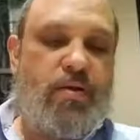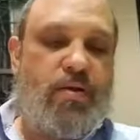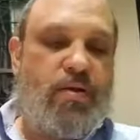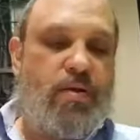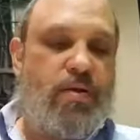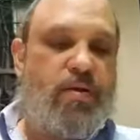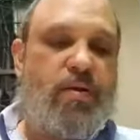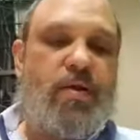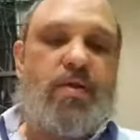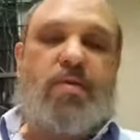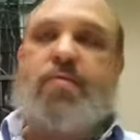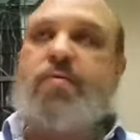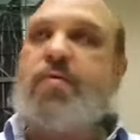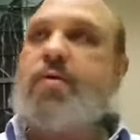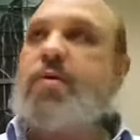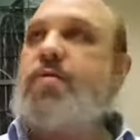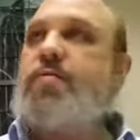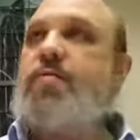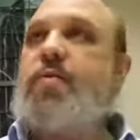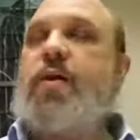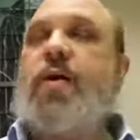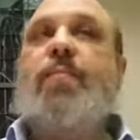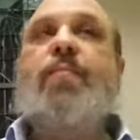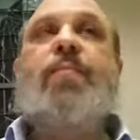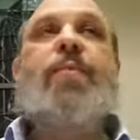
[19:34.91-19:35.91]
That's, that's where it's
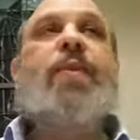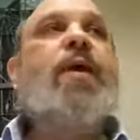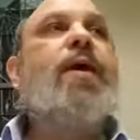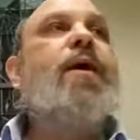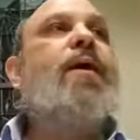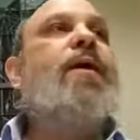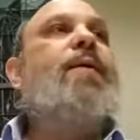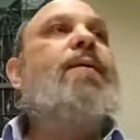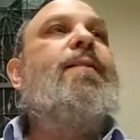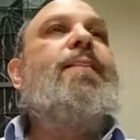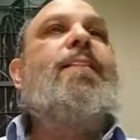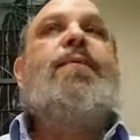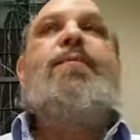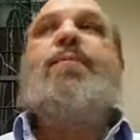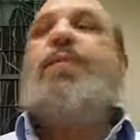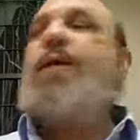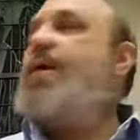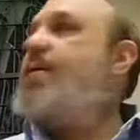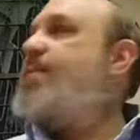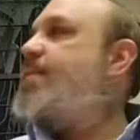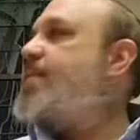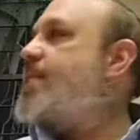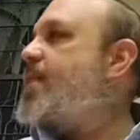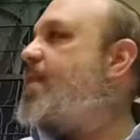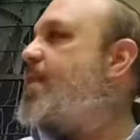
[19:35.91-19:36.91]
from. God,
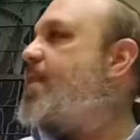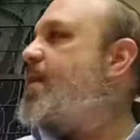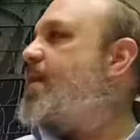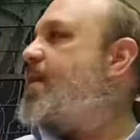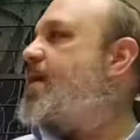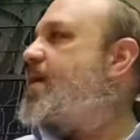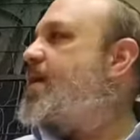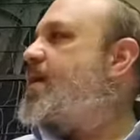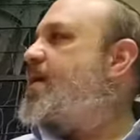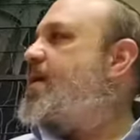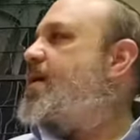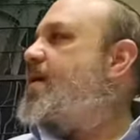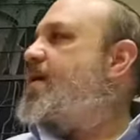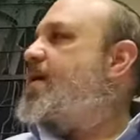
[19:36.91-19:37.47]
but, gods.